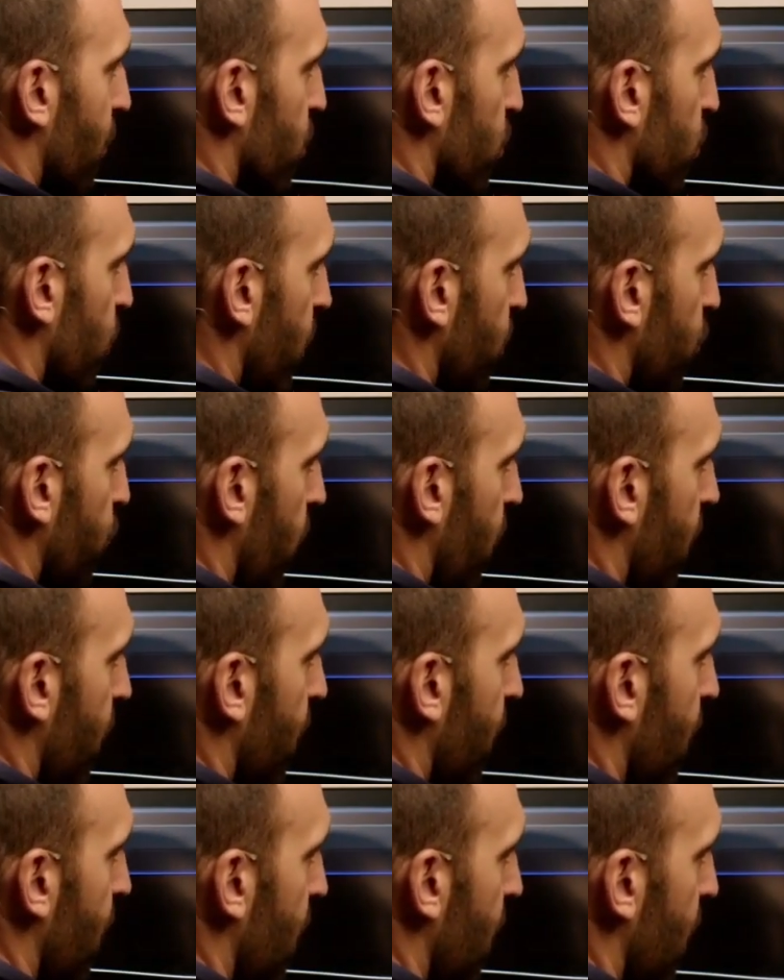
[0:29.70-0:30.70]
swing trading
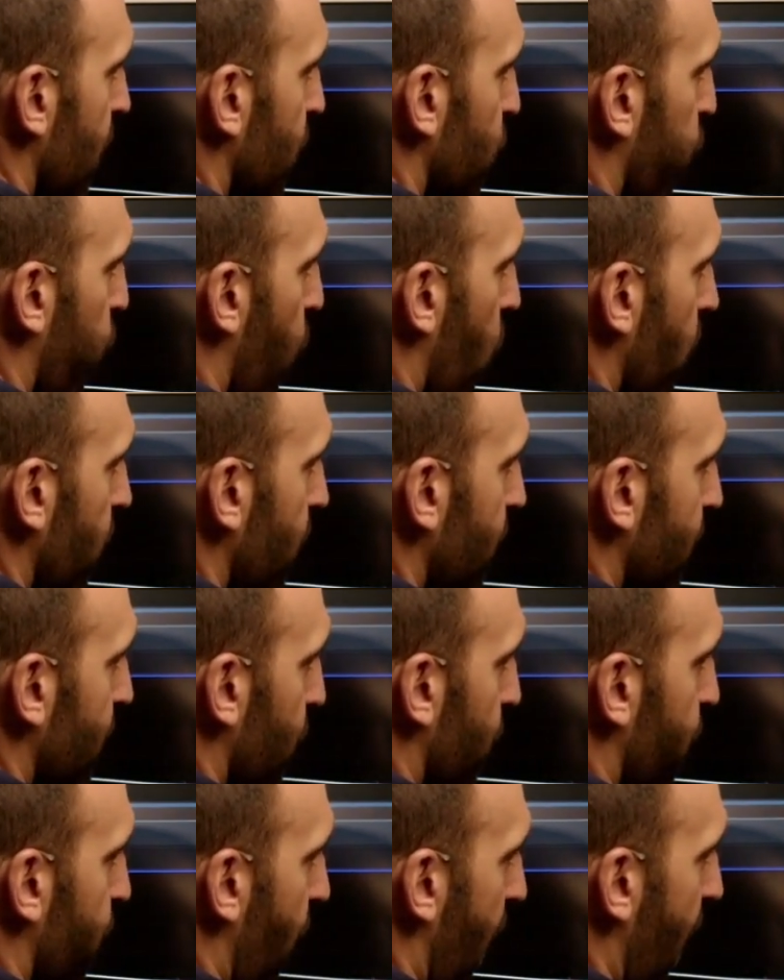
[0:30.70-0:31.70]
is 1 to
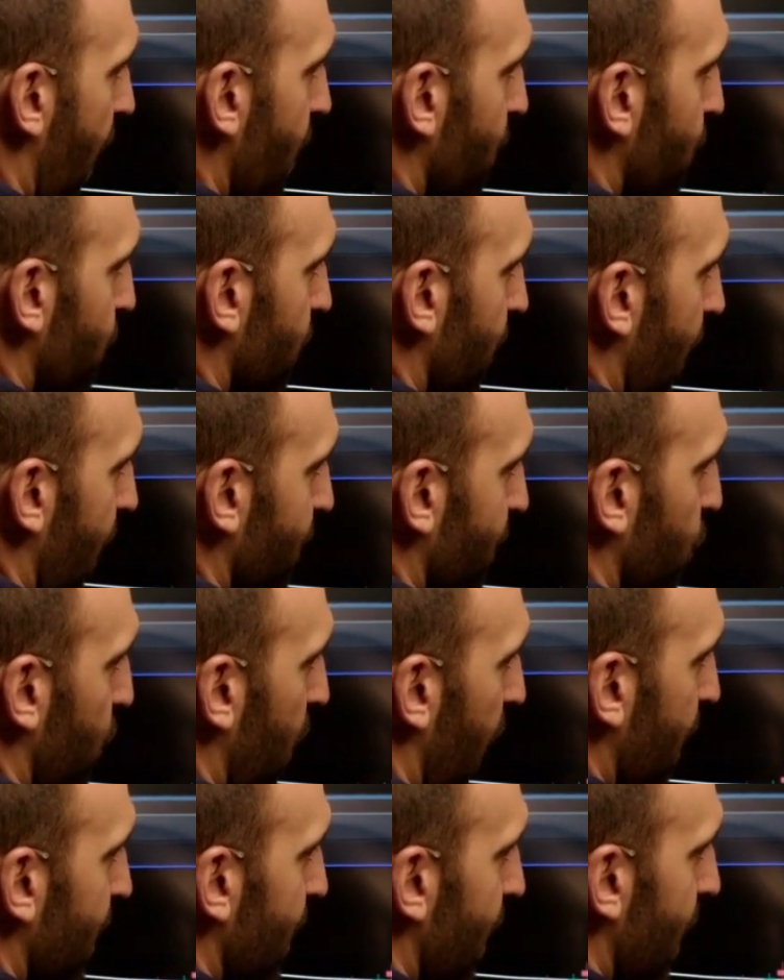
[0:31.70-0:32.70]

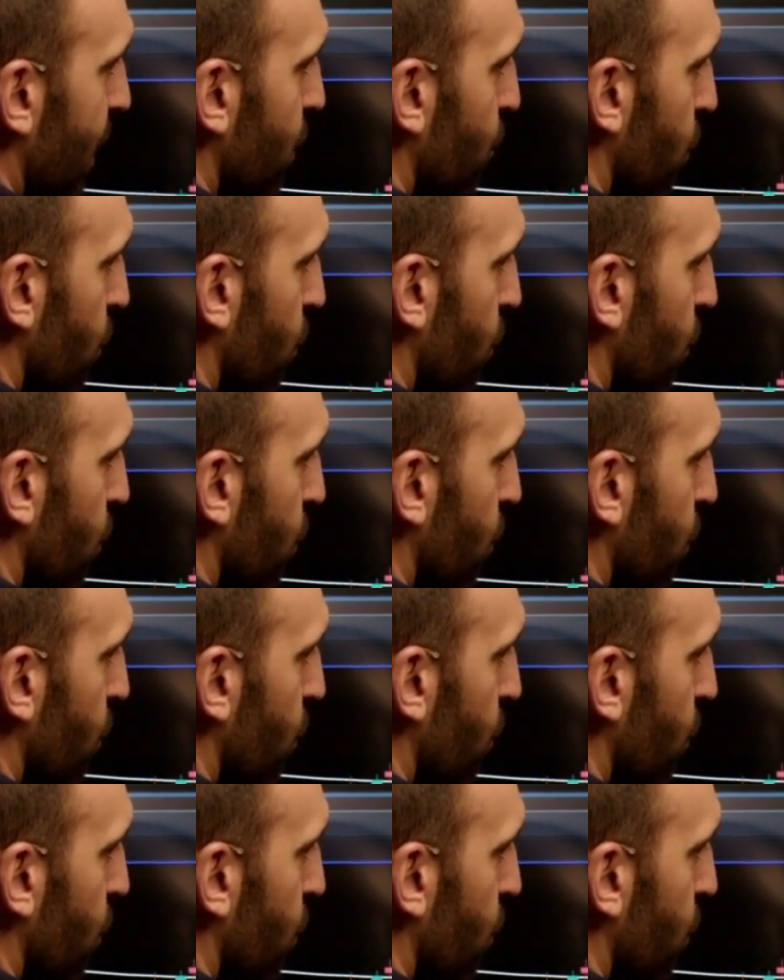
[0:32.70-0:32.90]
5/10 days.